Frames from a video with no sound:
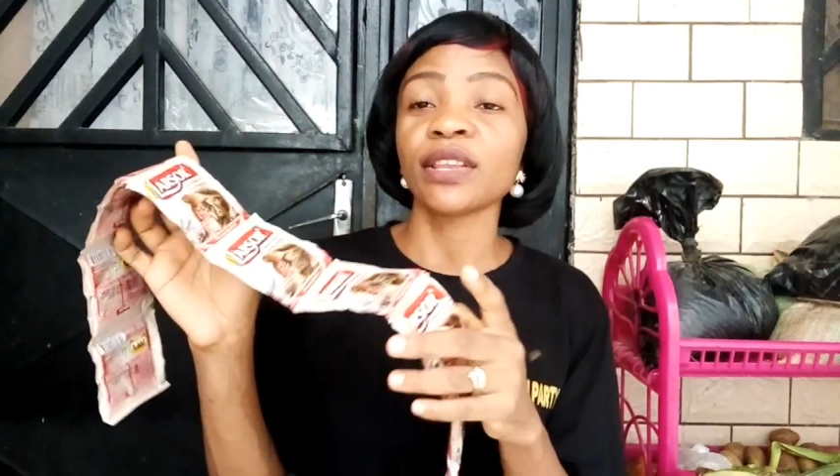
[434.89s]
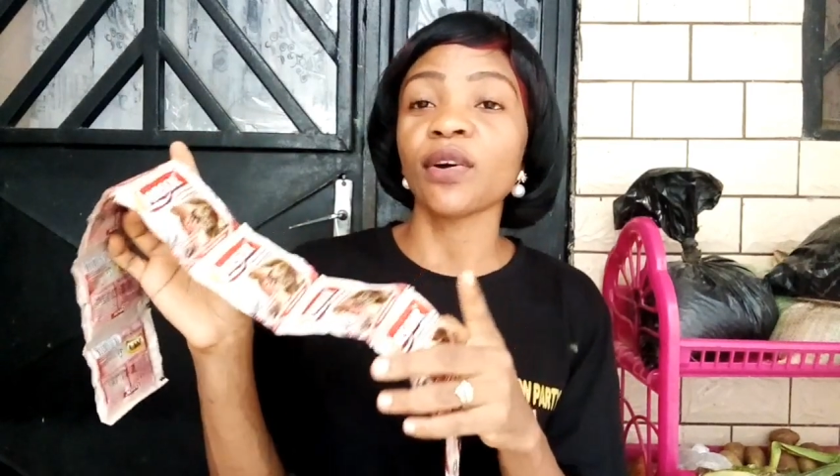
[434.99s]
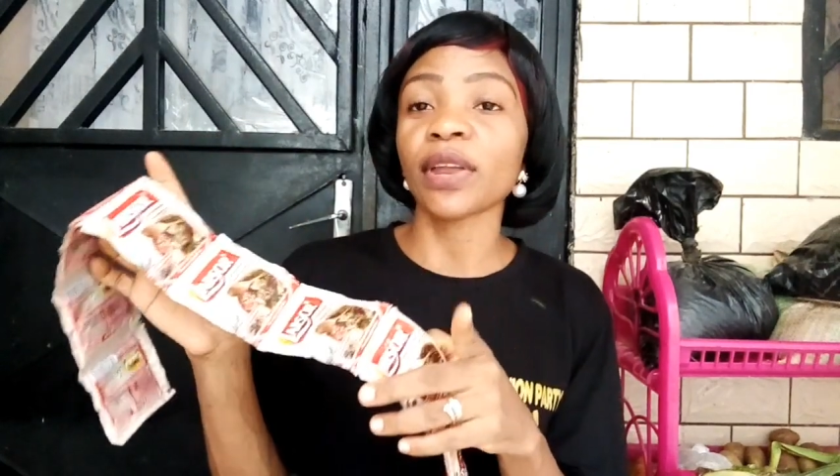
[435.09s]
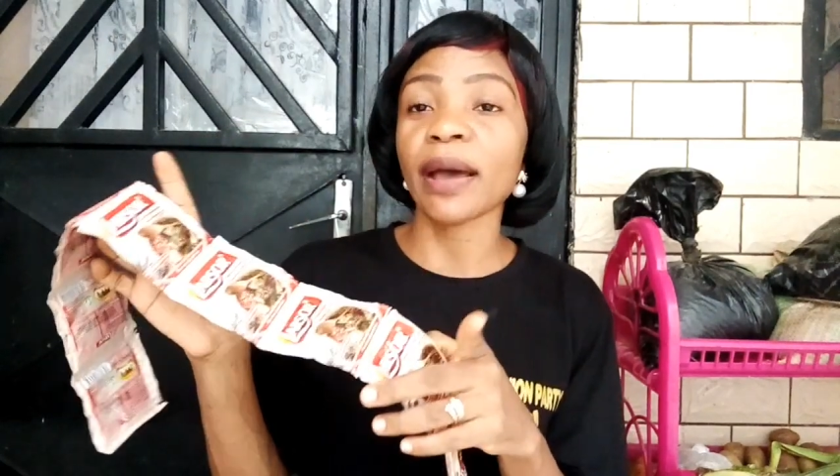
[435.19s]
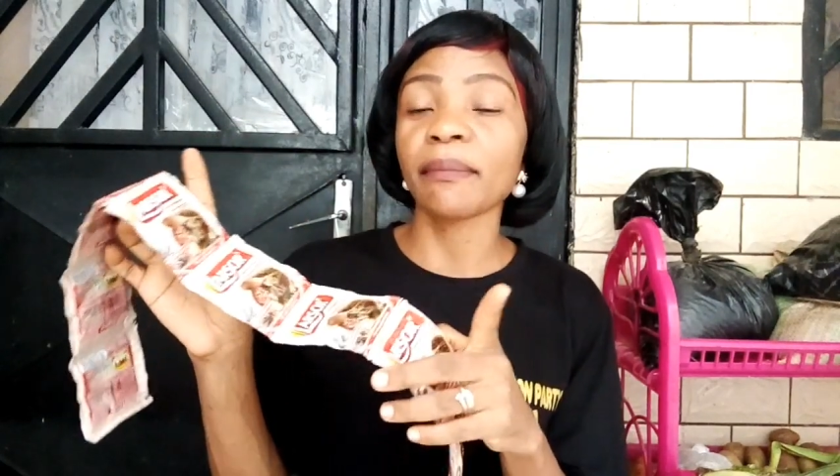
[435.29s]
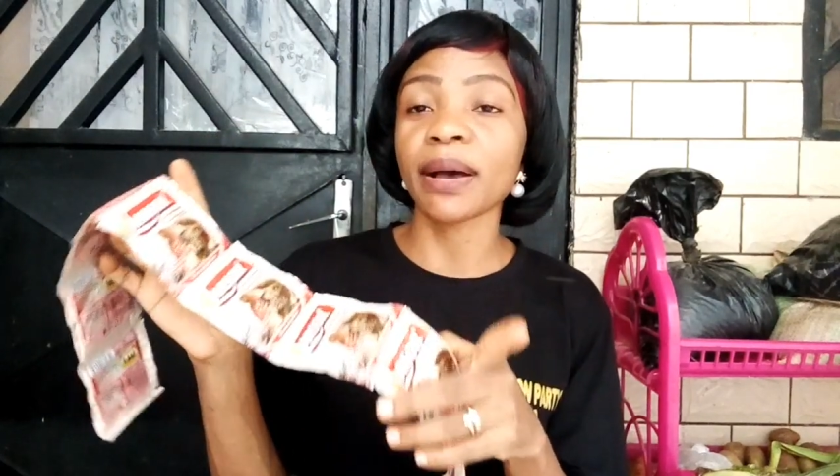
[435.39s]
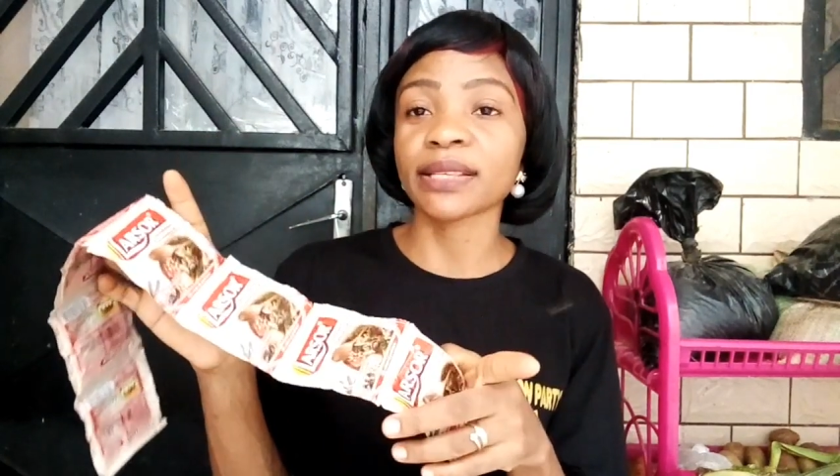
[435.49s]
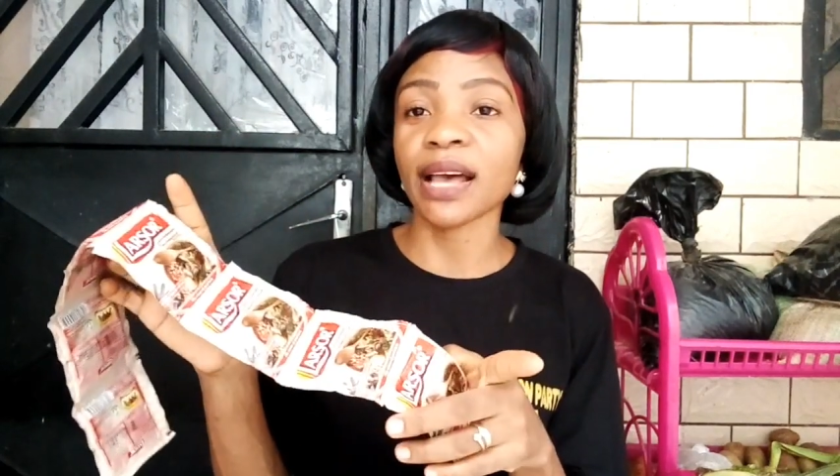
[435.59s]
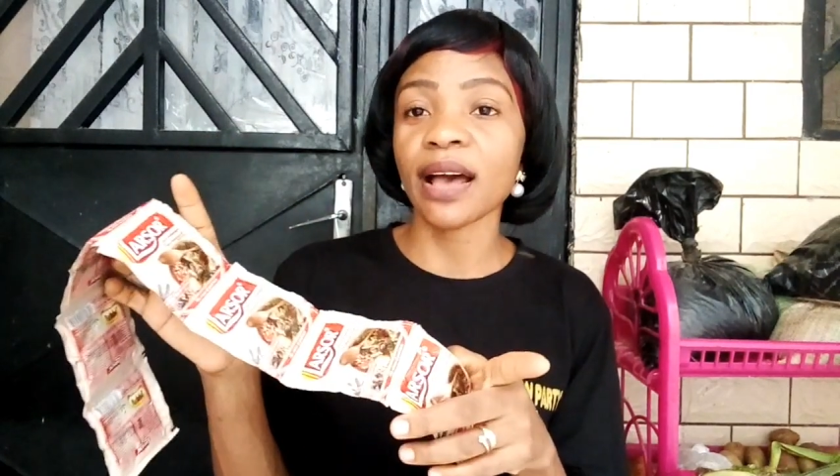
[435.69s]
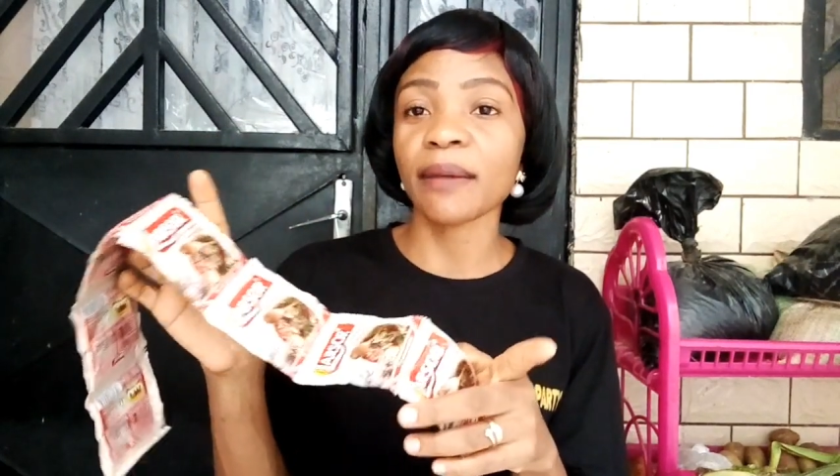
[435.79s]
the other
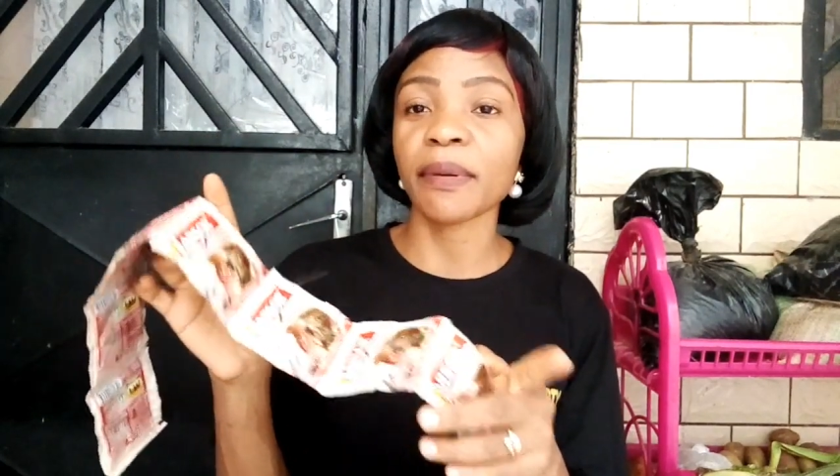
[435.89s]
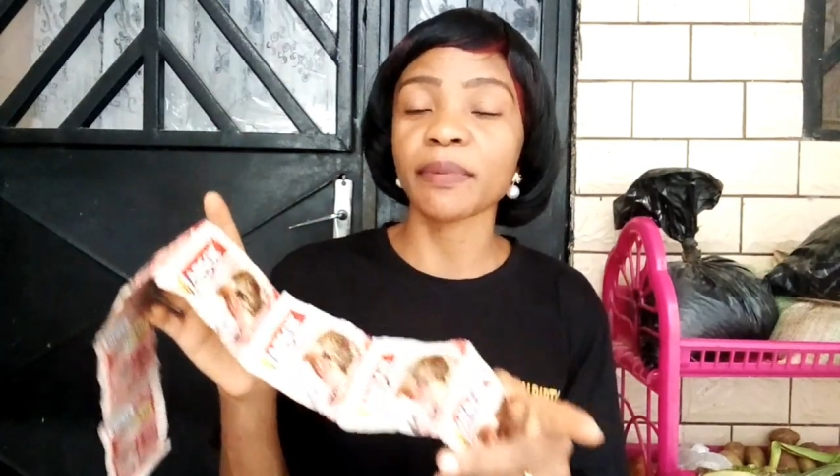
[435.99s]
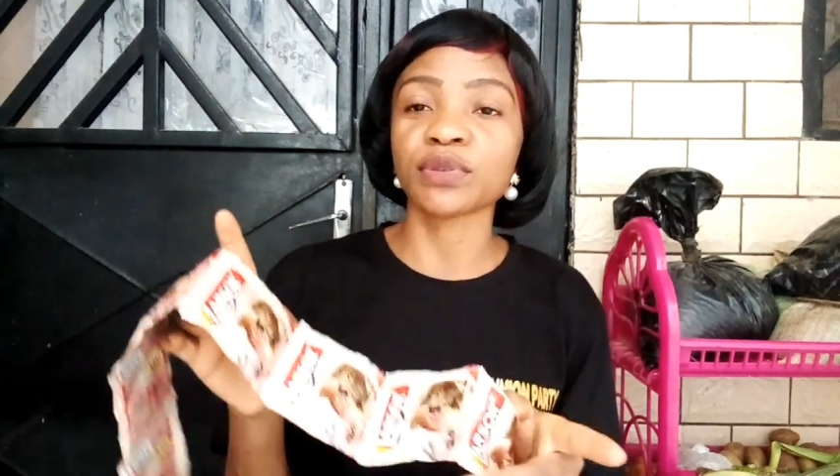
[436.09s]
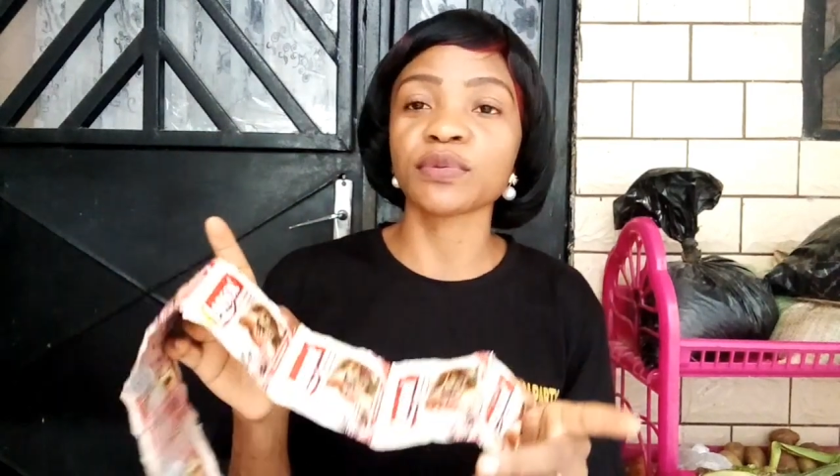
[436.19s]
Bassa pepper